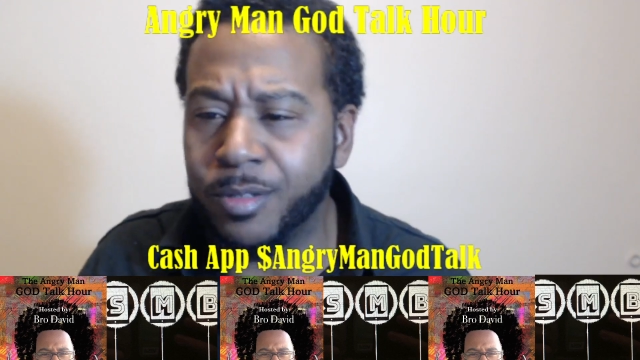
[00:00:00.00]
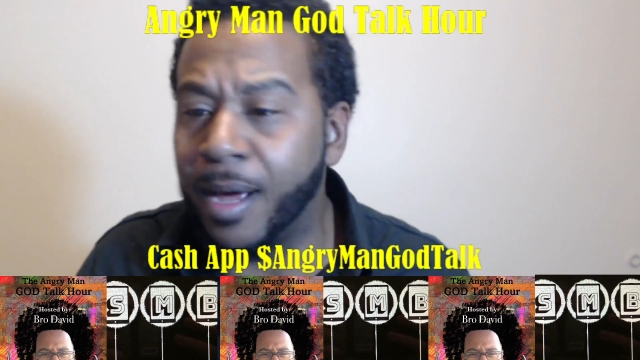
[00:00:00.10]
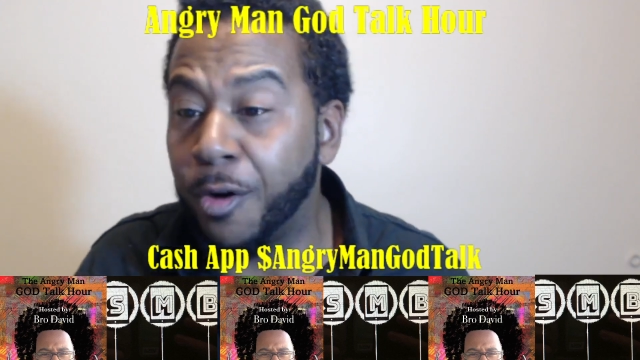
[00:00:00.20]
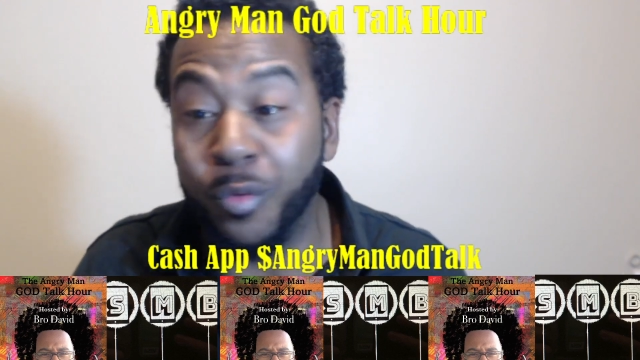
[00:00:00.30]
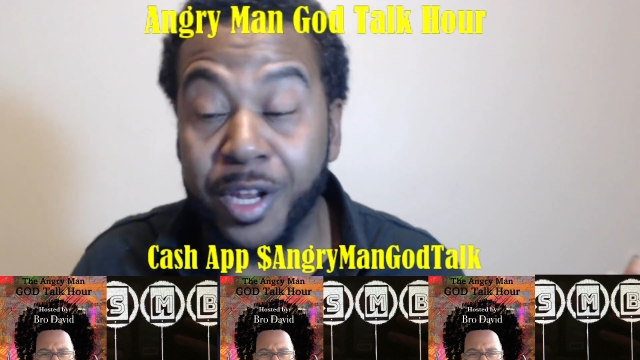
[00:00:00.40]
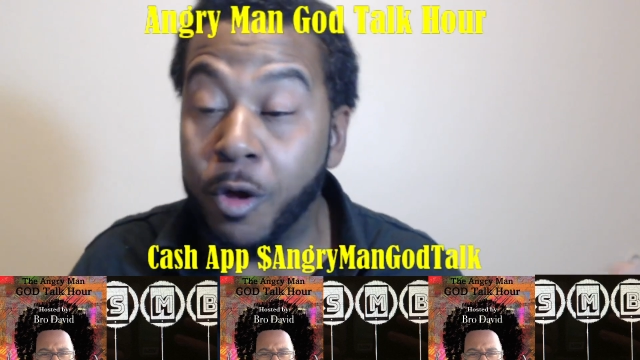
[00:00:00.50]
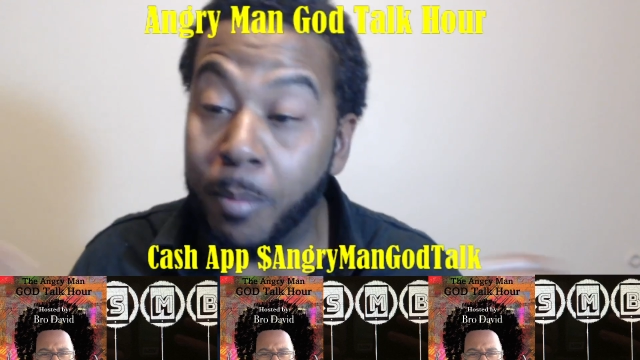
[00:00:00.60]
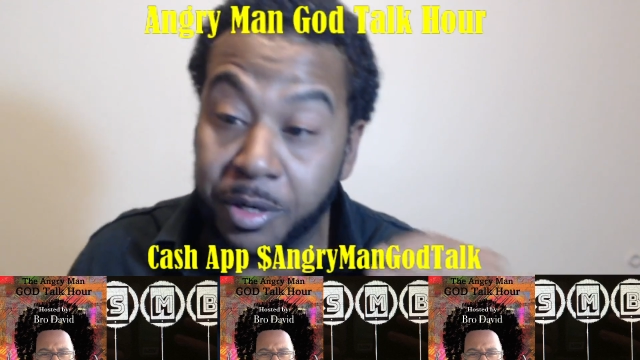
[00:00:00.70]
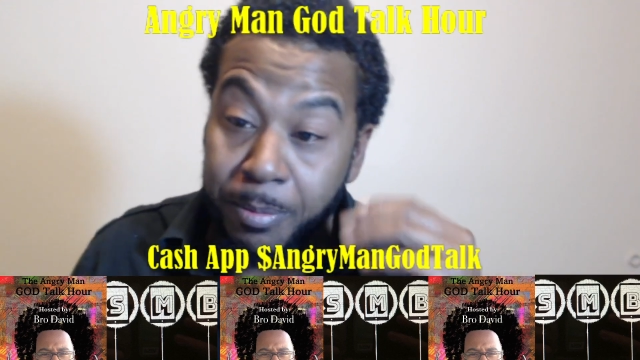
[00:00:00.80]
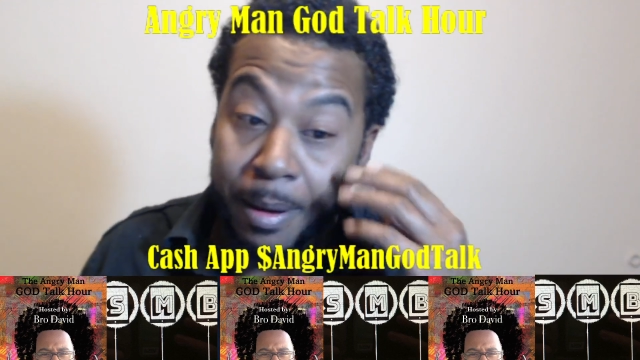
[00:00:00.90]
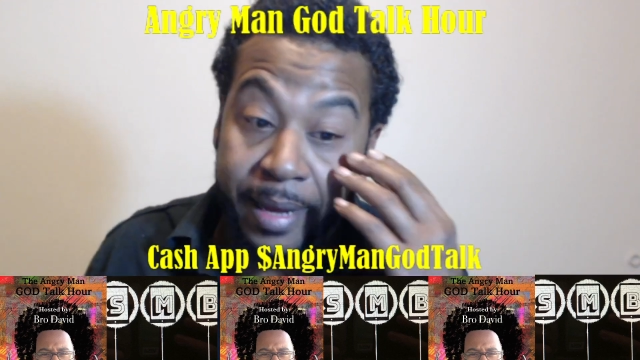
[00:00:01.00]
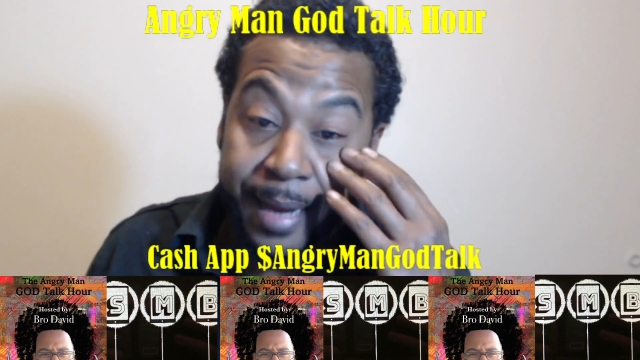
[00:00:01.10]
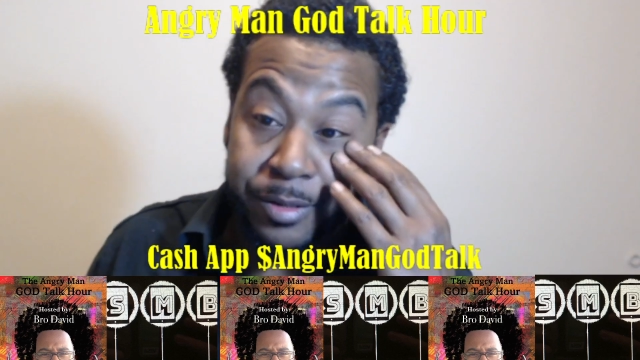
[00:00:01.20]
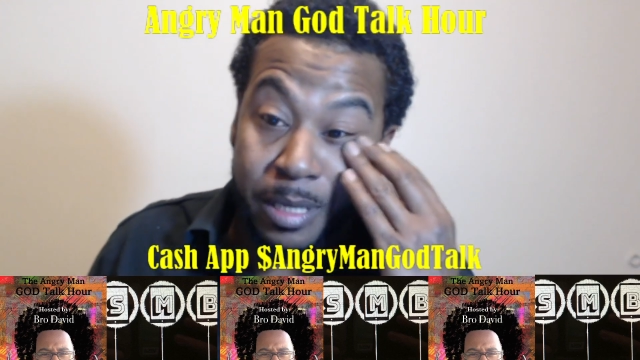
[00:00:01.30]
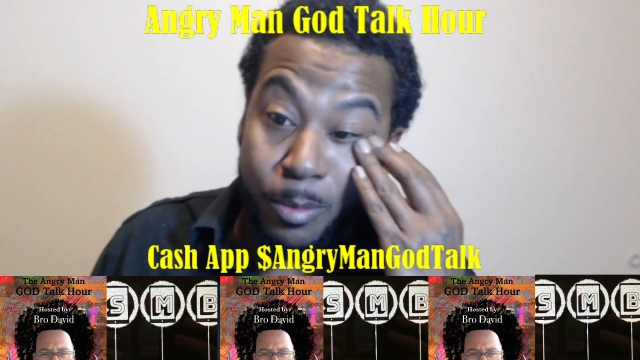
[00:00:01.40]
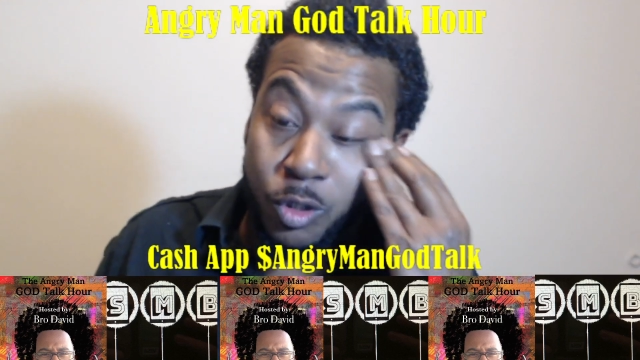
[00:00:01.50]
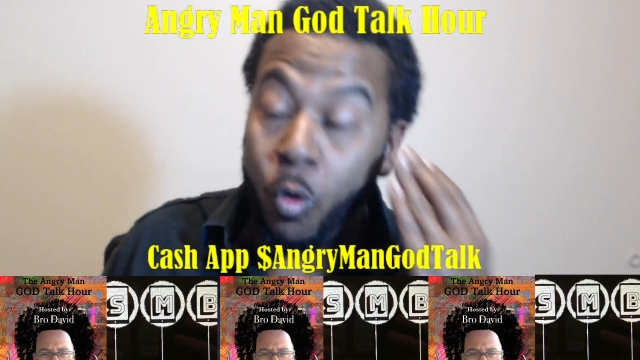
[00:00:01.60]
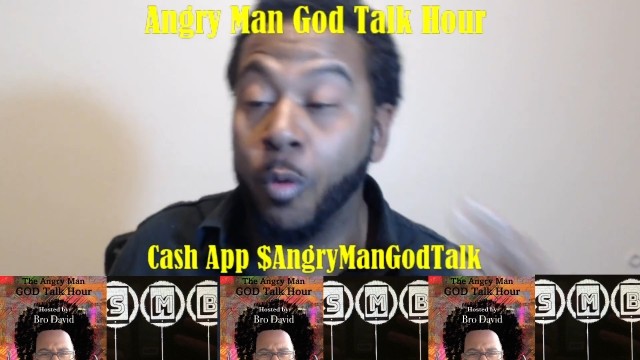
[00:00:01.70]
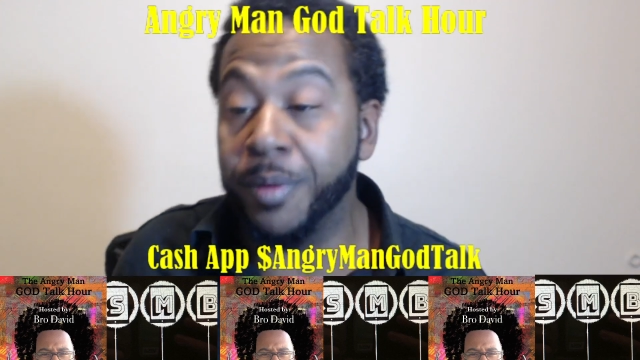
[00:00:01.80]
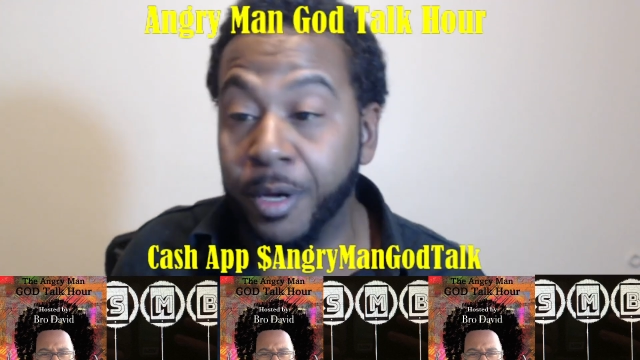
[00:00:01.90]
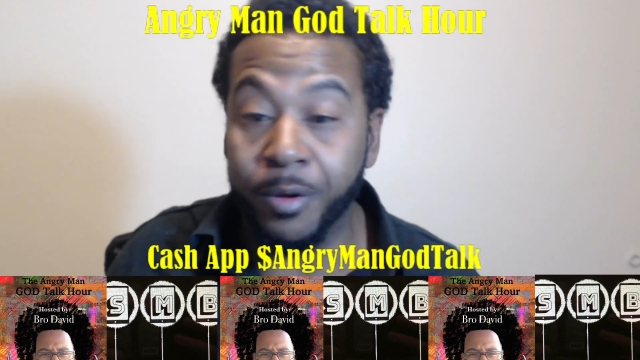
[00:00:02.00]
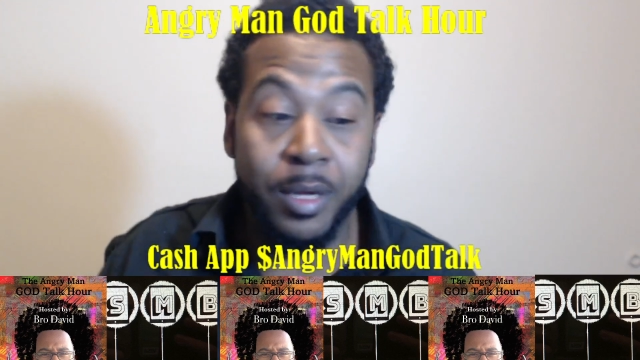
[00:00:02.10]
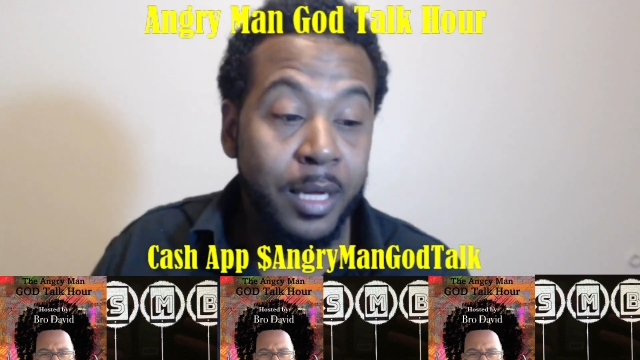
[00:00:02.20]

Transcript: I don't really know much about Cancers. I'm a Scorpio,